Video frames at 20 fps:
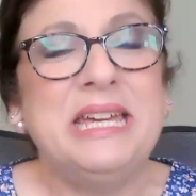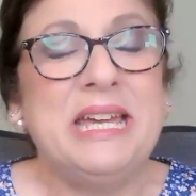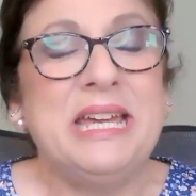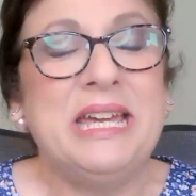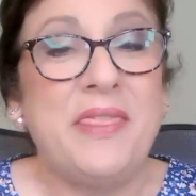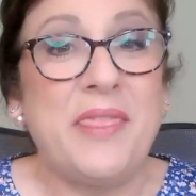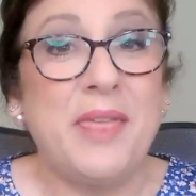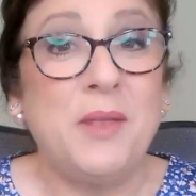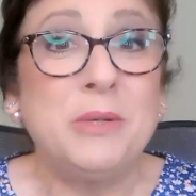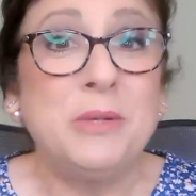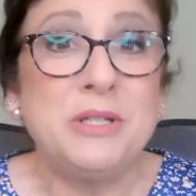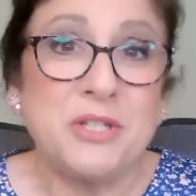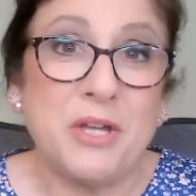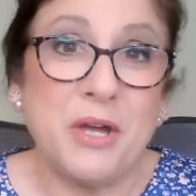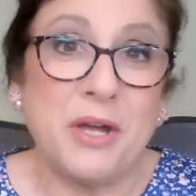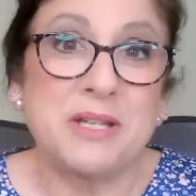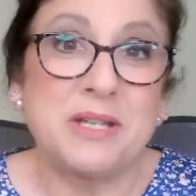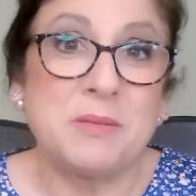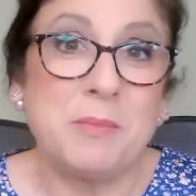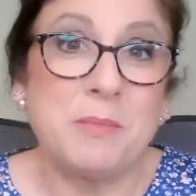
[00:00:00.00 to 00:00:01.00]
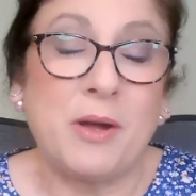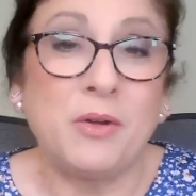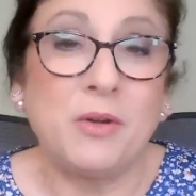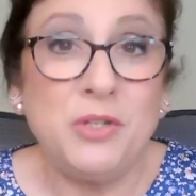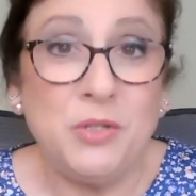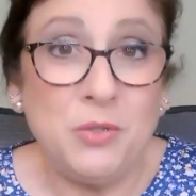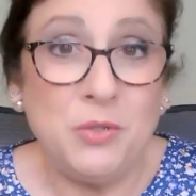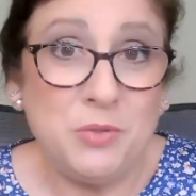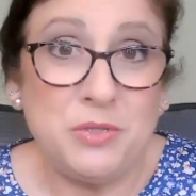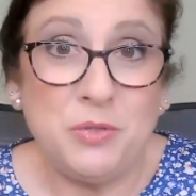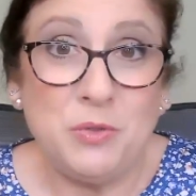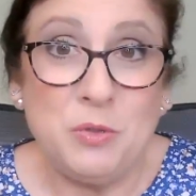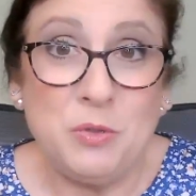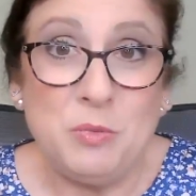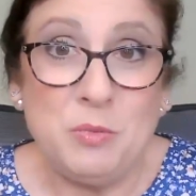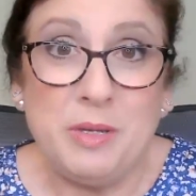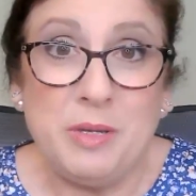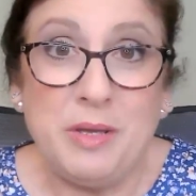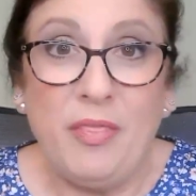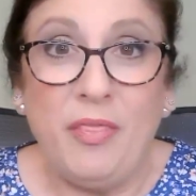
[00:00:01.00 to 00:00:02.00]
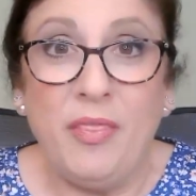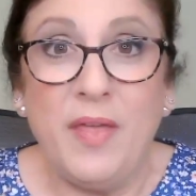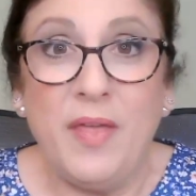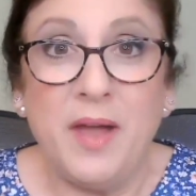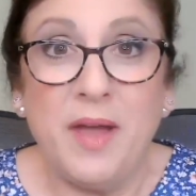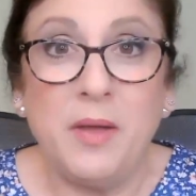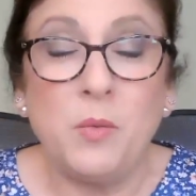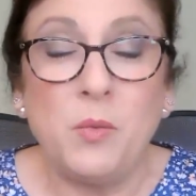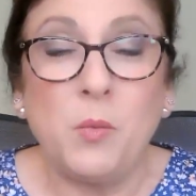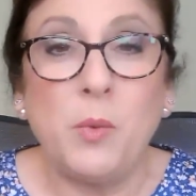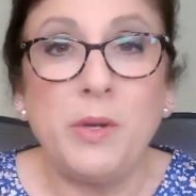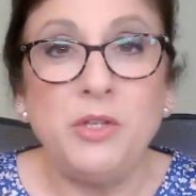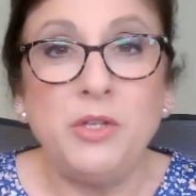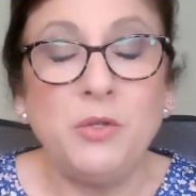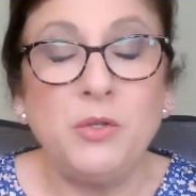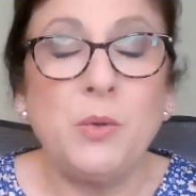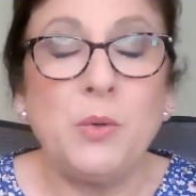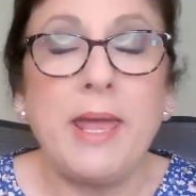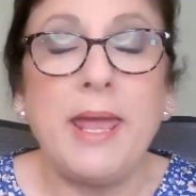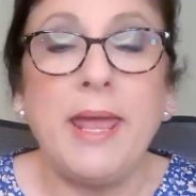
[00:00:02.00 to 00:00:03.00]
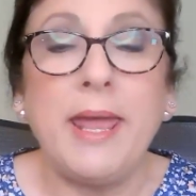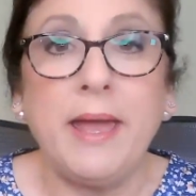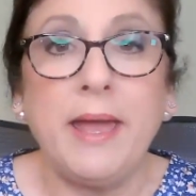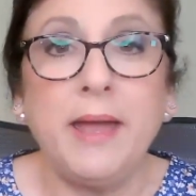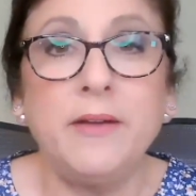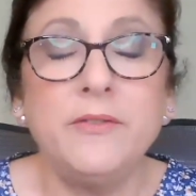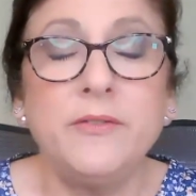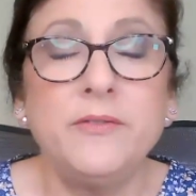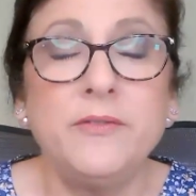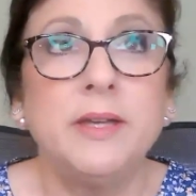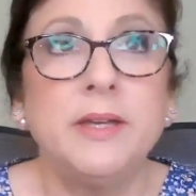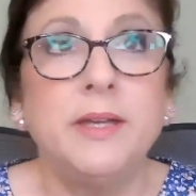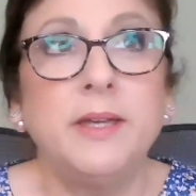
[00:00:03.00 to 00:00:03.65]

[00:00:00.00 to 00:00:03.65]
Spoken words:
Then we talked about YouTube, that when you have